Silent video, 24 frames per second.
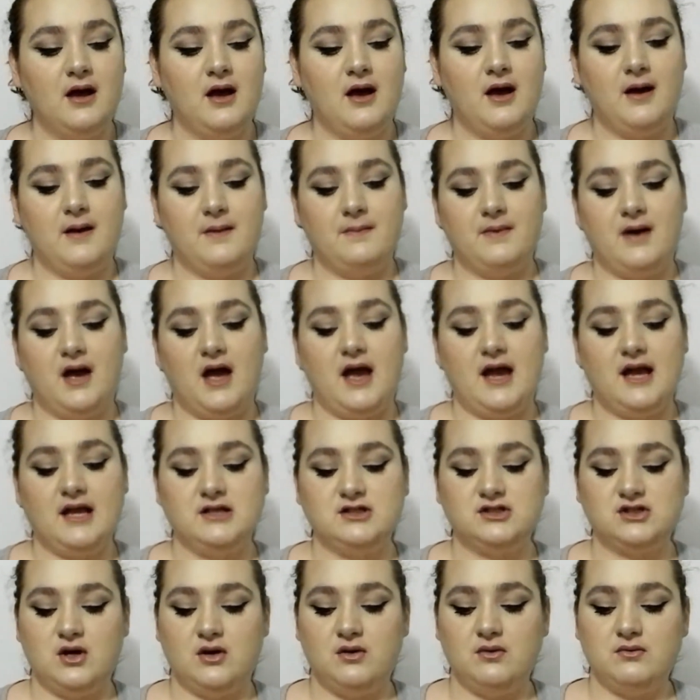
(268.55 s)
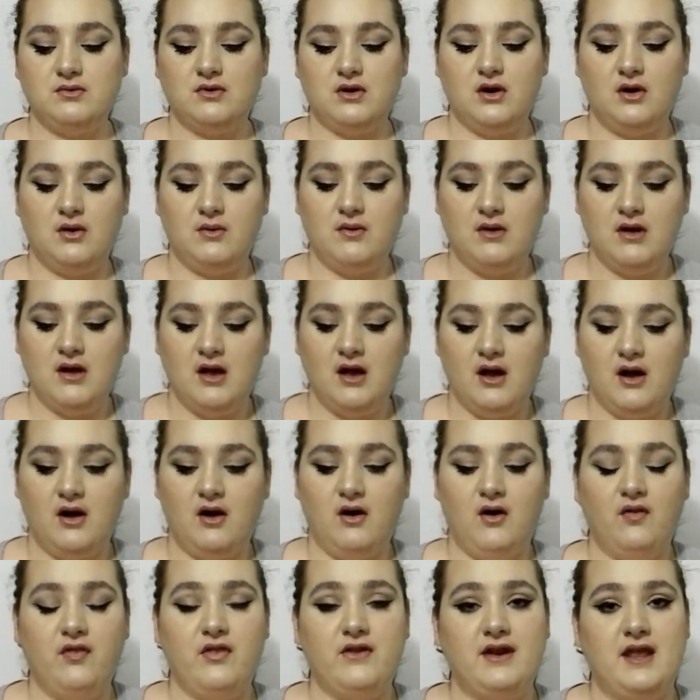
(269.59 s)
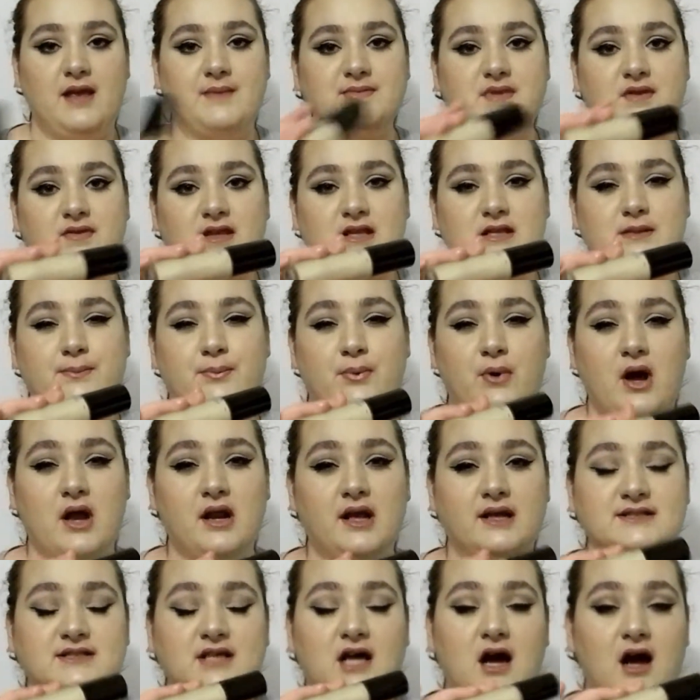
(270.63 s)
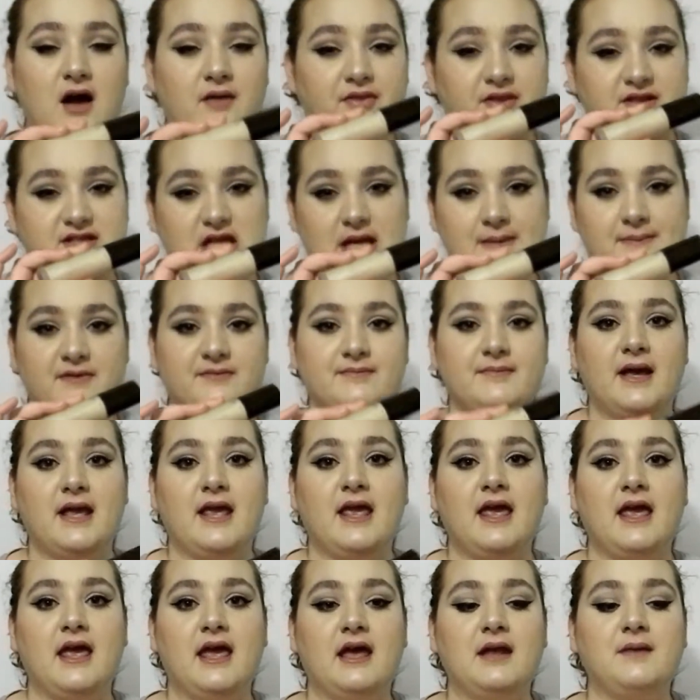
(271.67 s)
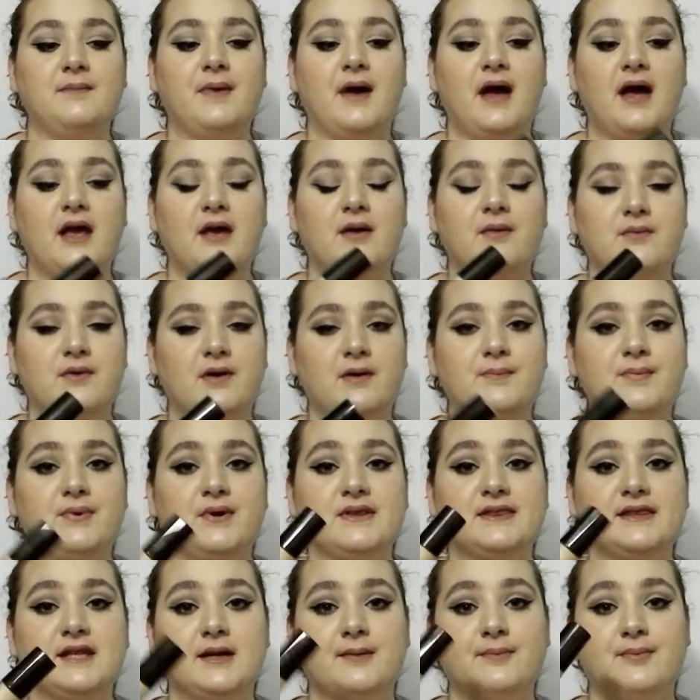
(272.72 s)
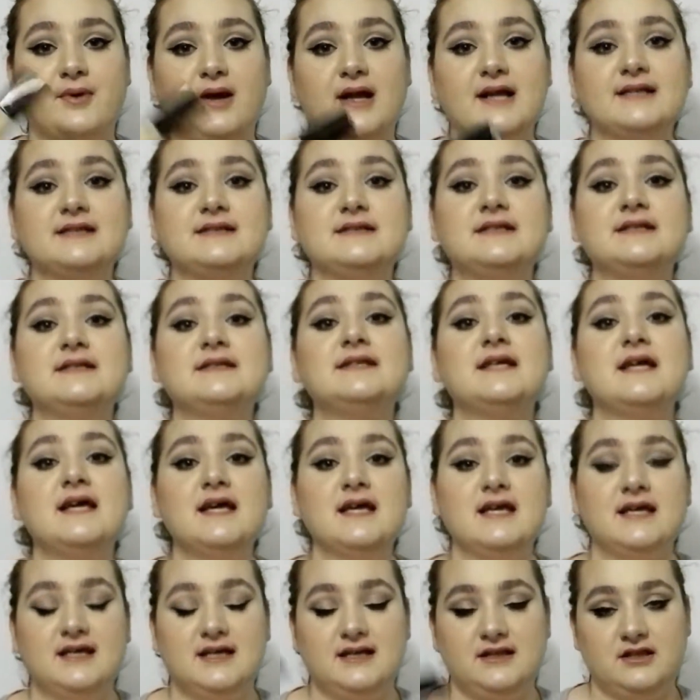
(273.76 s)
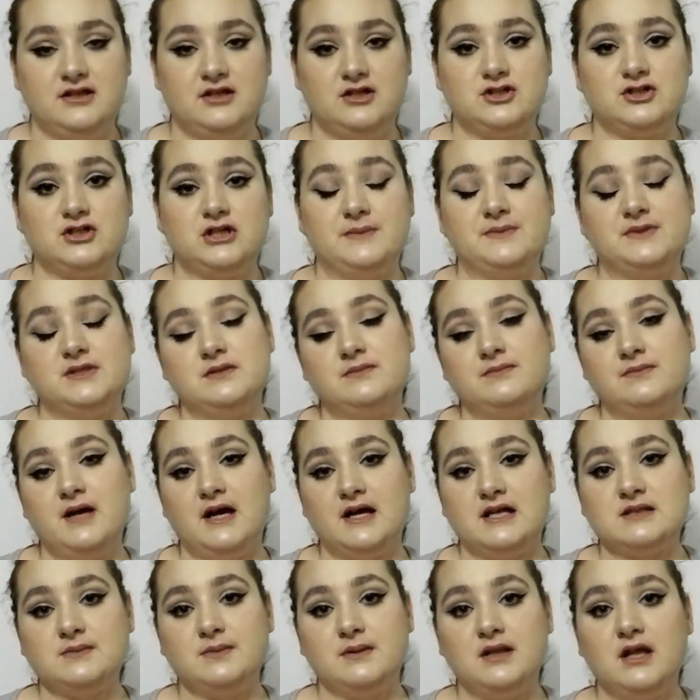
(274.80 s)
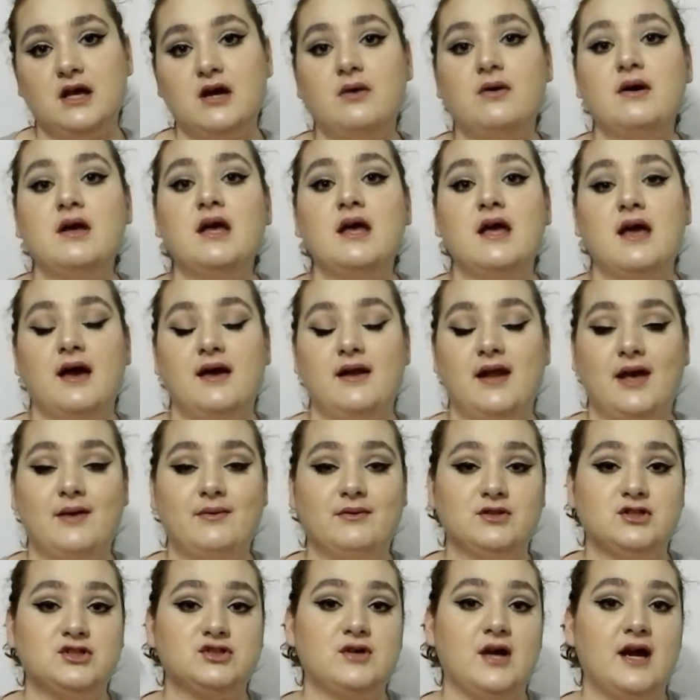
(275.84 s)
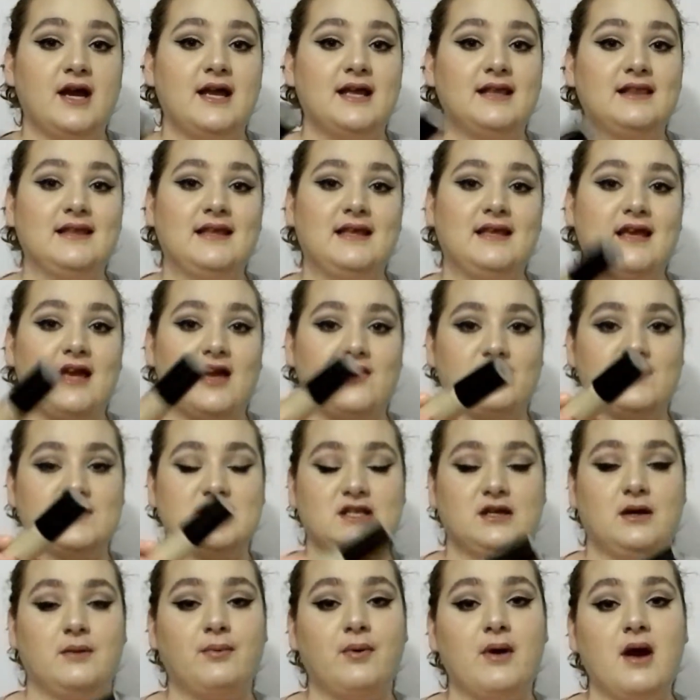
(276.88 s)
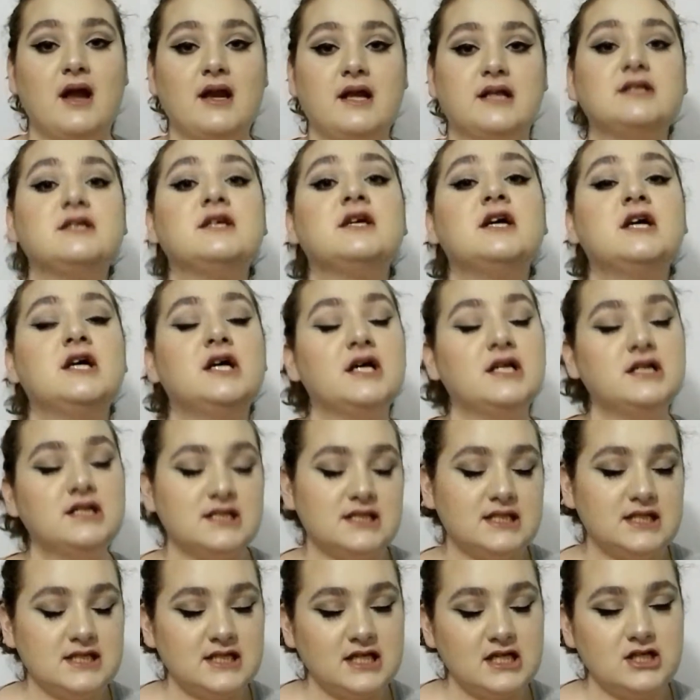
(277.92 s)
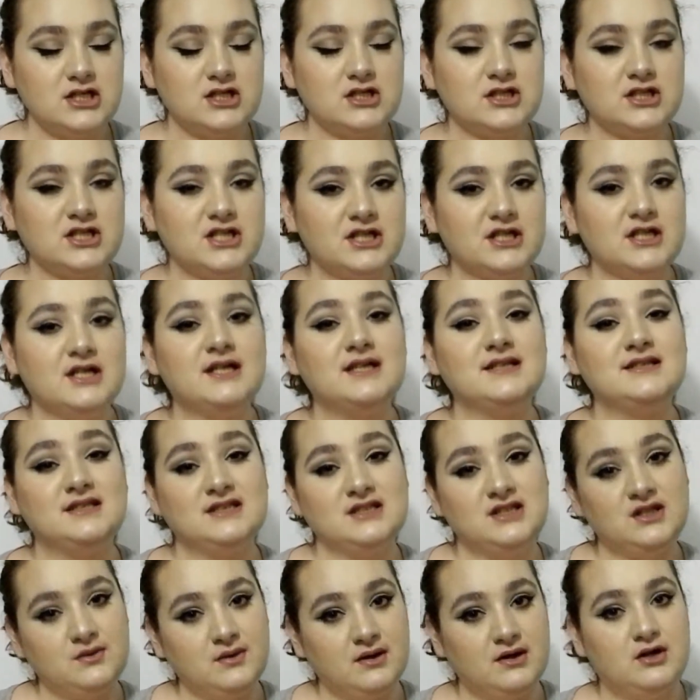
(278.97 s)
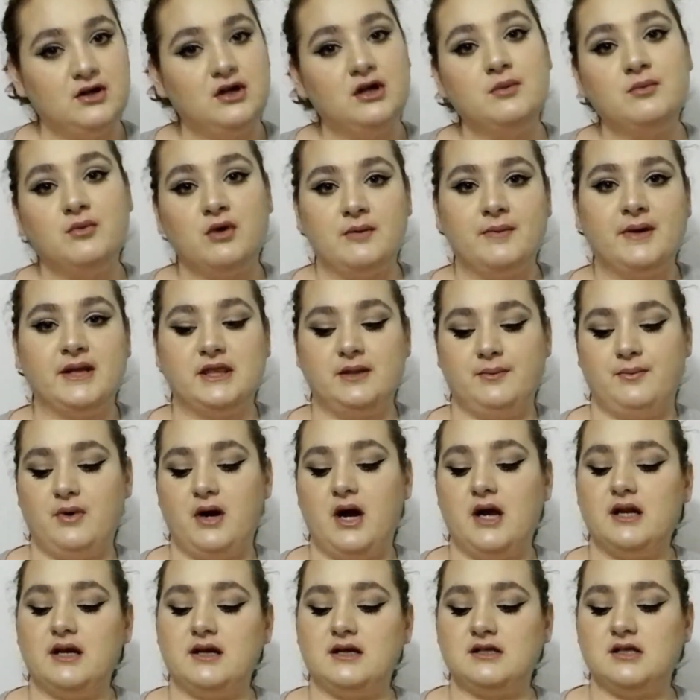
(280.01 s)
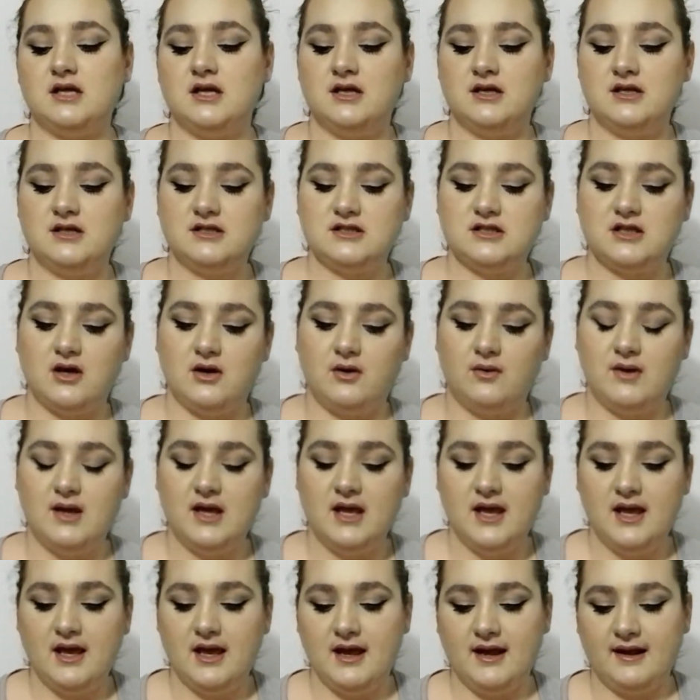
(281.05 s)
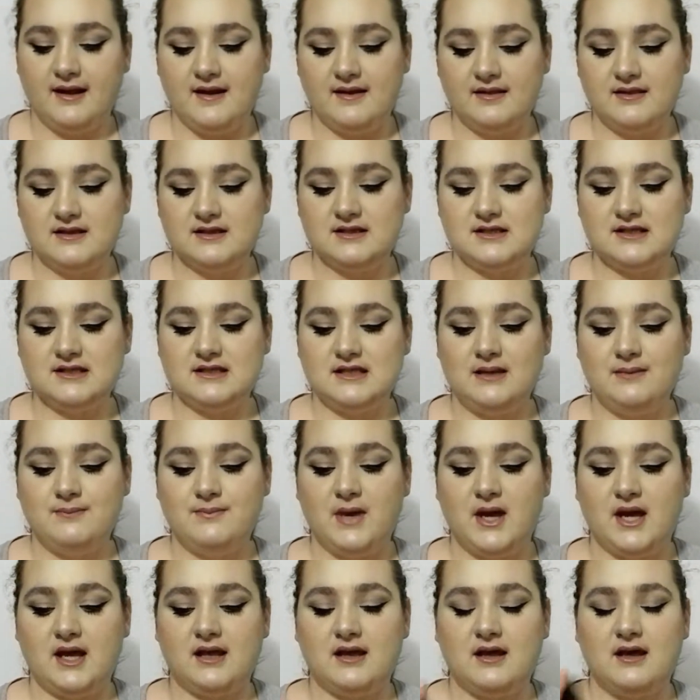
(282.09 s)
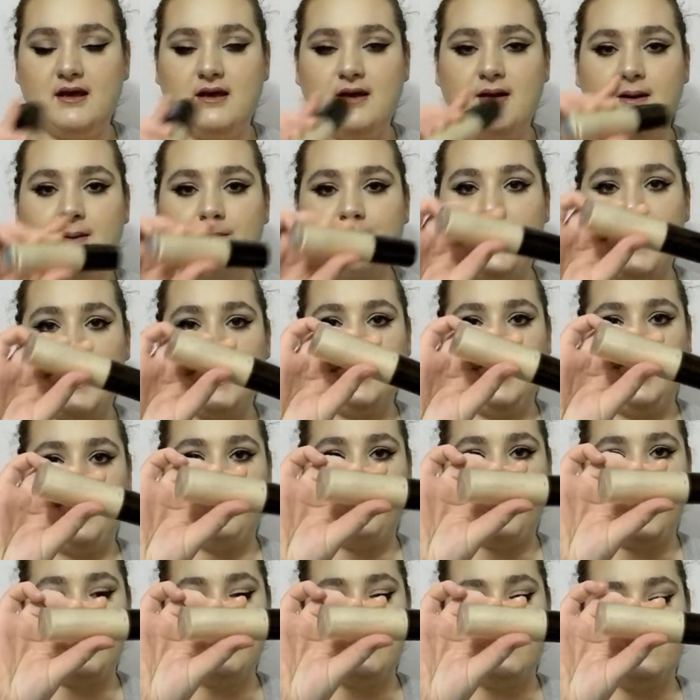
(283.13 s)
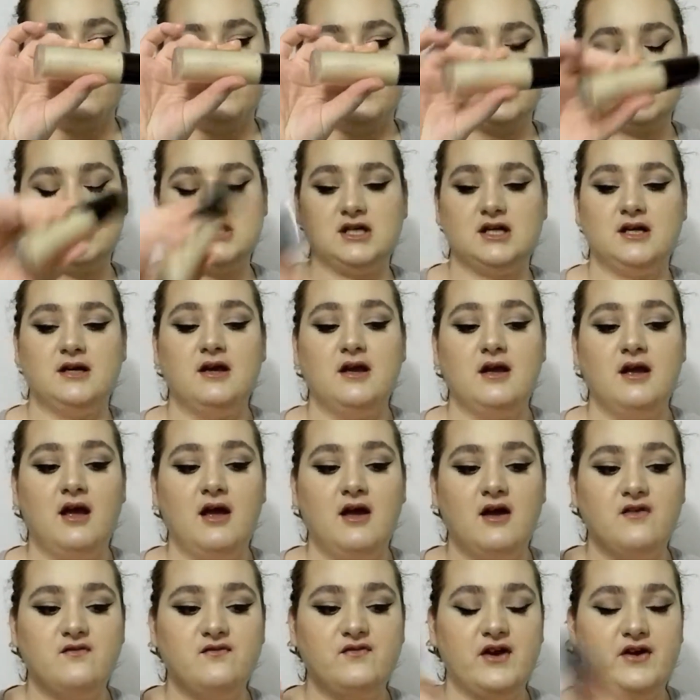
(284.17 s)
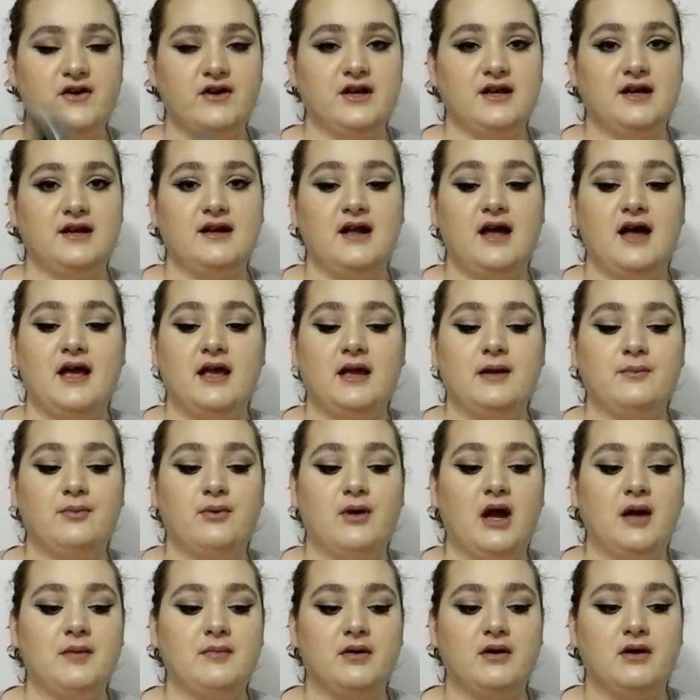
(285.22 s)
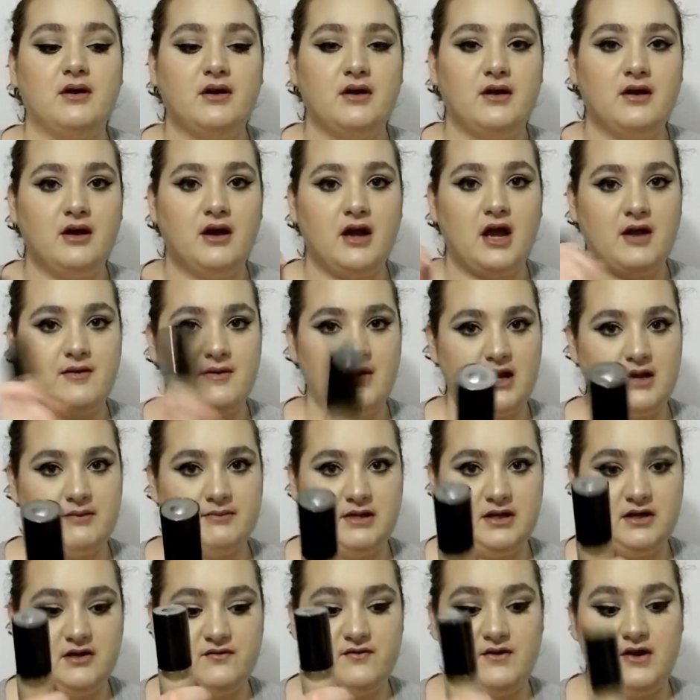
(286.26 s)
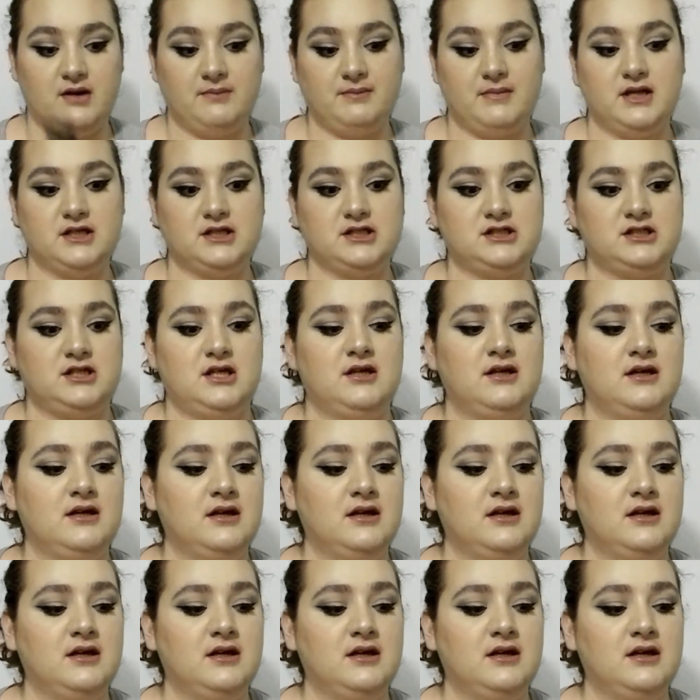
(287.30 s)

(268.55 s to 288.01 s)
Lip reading: I don't know all the names of these products off the top of my head, but I will put their prices in the description box below, and I will try and link every single product just in case you're curious and you want to know more about the product. So again, this is the Becca Backlight Priming Filter. Very good high-end primer. I recommend it very much.